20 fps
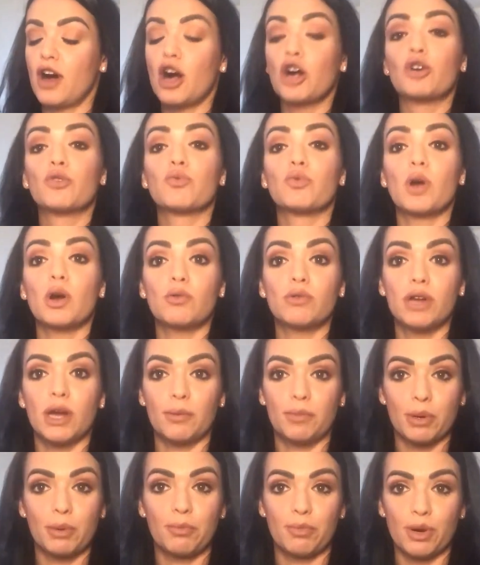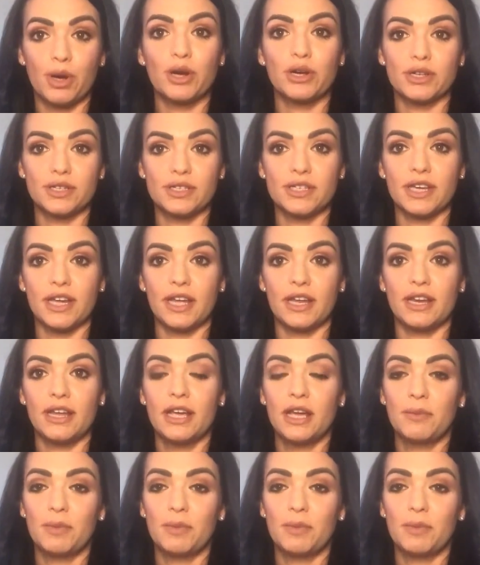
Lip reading: a grown-up person,